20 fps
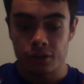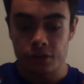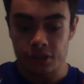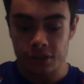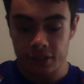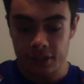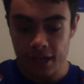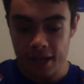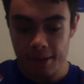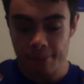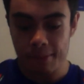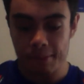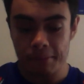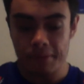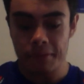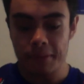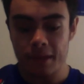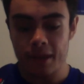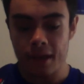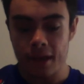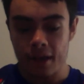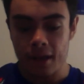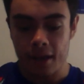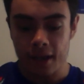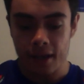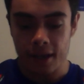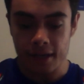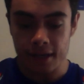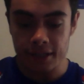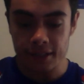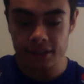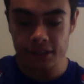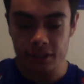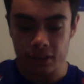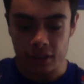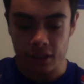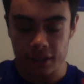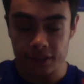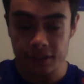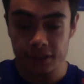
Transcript: Just keep him in there. He's